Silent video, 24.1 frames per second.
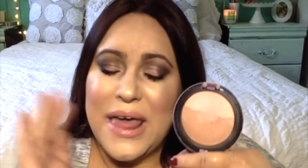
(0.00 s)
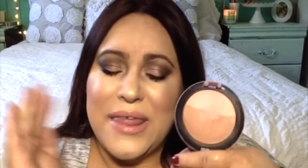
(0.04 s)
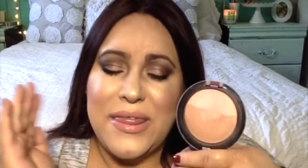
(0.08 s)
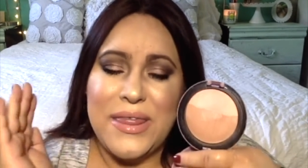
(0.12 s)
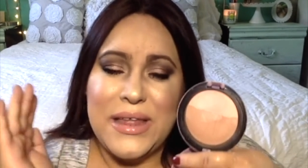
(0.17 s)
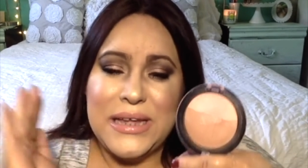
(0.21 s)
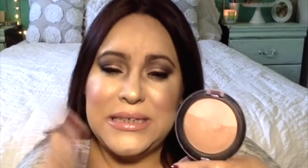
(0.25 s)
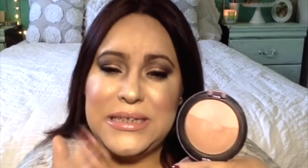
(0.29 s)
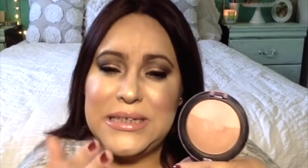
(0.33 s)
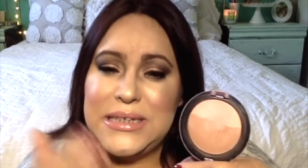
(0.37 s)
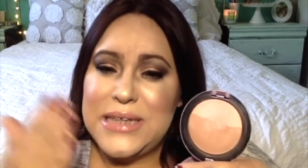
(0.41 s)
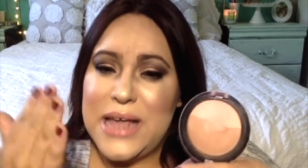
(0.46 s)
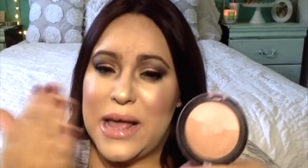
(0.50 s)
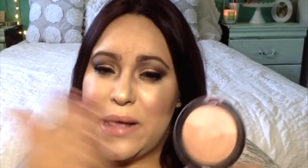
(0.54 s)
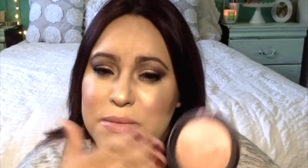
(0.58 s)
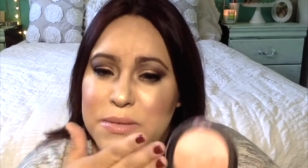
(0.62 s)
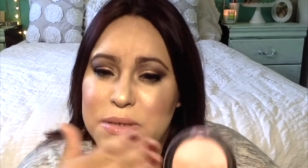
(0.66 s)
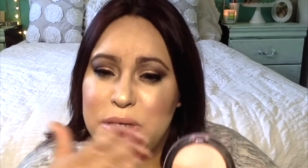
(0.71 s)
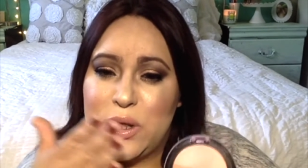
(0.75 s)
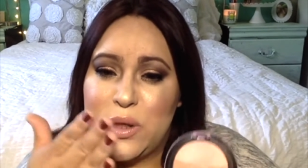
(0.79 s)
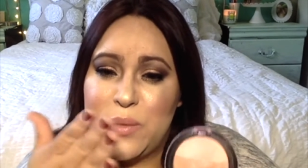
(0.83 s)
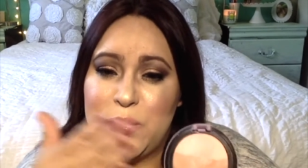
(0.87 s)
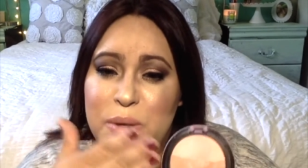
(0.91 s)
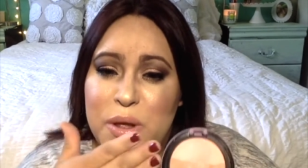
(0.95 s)
This is
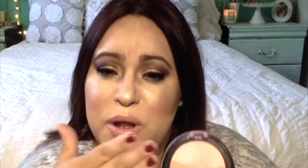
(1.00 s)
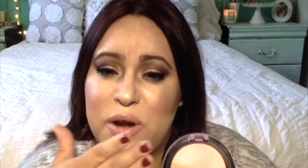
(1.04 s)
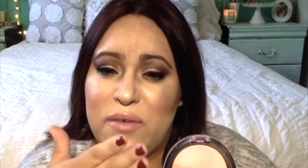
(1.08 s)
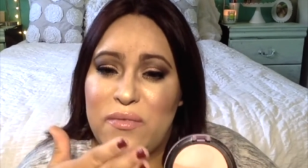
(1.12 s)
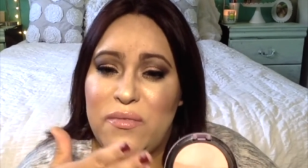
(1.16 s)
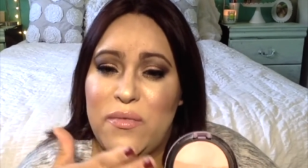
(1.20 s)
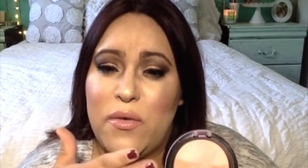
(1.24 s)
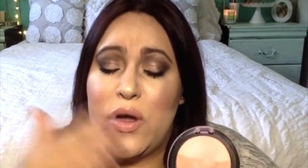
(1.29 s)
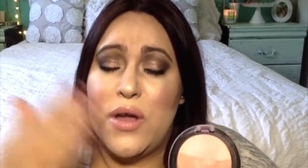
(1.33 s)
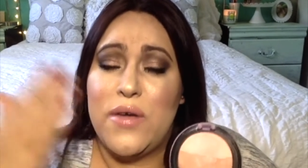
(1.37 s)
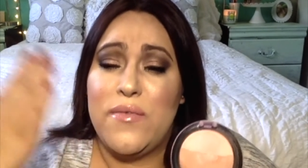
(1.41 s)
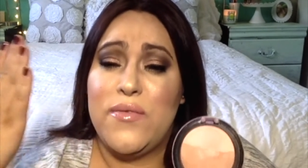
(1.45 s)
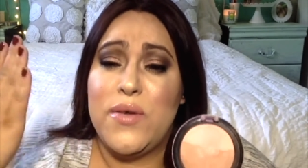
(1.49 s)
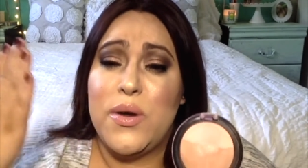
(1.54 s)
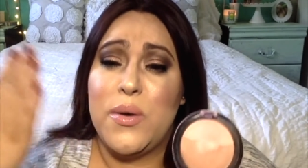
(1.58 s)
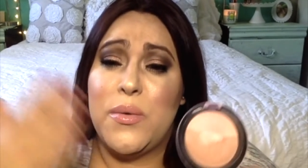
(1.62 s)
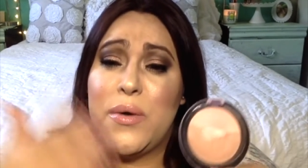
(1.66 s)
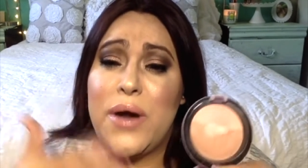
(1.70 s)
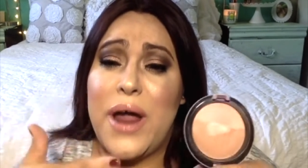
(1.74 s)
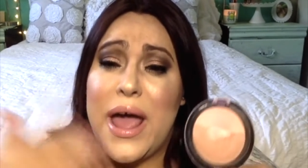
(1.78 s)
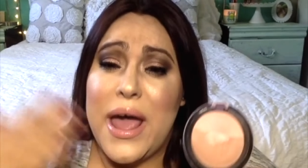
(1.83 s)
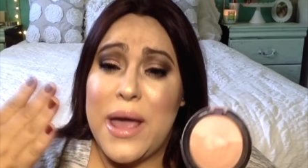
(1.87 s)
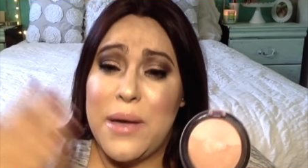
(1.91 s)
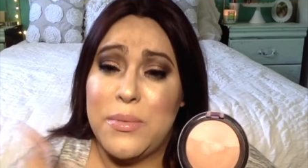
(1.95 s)
absolutely beautiful. If you
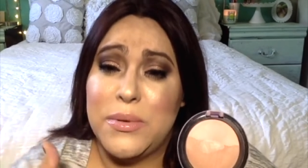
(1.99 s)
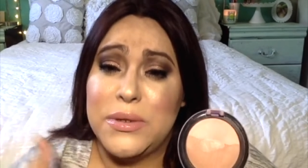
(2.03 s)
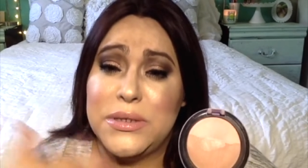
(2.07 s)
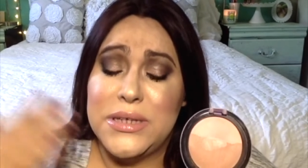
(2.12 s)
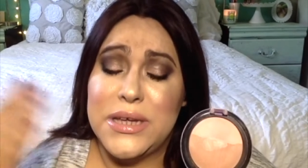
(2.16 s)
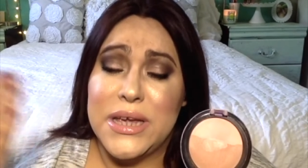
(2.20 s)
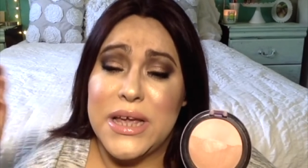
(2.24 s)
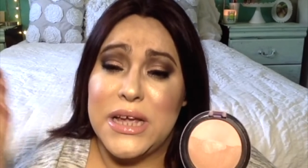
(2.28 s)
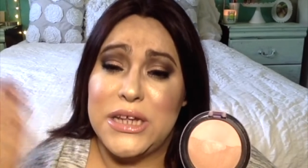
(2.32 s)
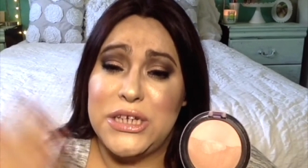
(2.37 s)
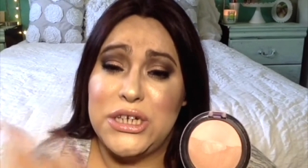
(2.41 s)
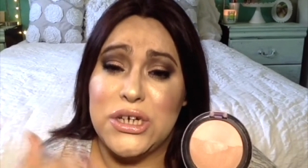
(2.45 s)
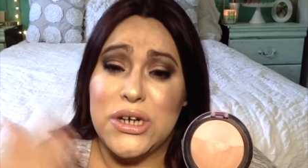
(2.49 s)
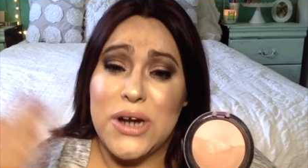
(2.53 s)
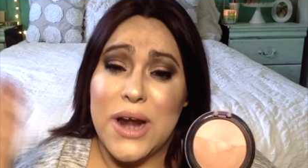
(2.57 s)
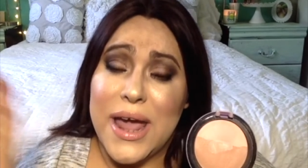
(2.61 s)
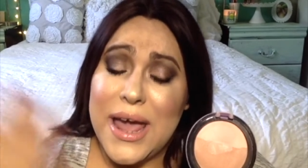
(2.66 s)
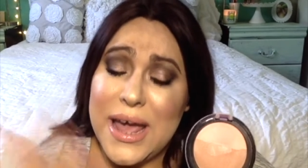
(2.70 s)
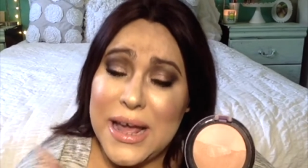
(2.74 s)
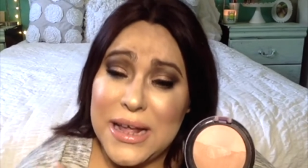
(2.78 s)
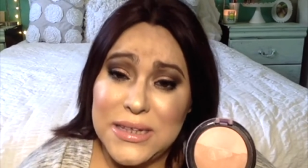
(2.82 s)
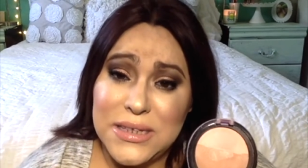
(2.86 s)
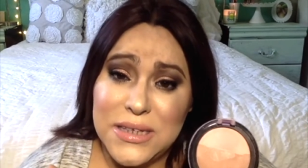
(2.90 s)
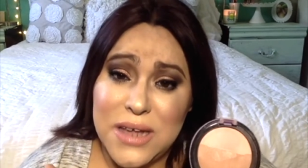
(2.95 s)
were able to get your
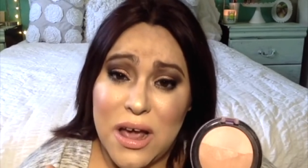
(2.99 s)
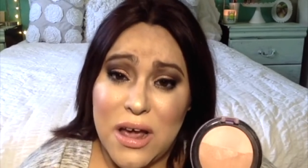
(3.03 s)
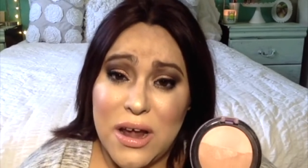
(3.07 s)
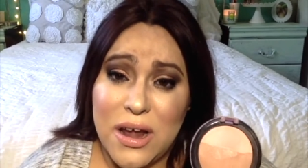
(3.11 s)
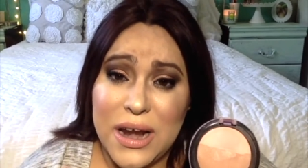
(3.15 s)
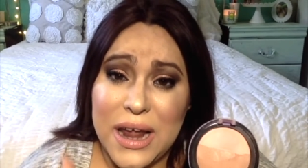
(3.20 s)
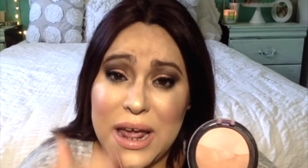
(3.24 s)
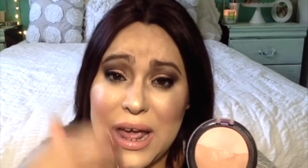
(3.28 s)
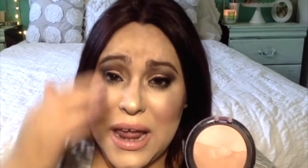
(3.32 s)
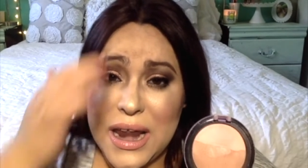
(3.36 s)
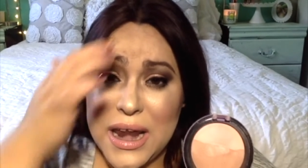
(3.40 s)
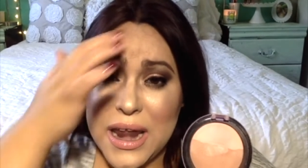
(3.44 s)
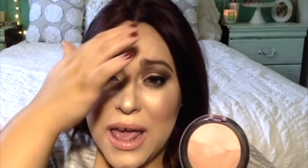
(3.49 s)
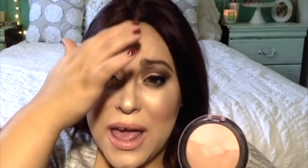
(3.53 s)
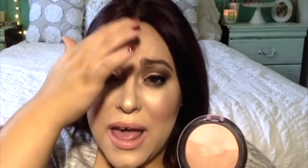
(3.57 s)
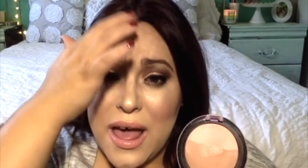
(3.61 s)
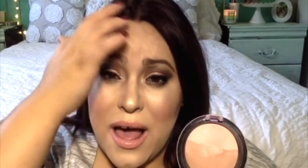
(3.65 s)
hands on it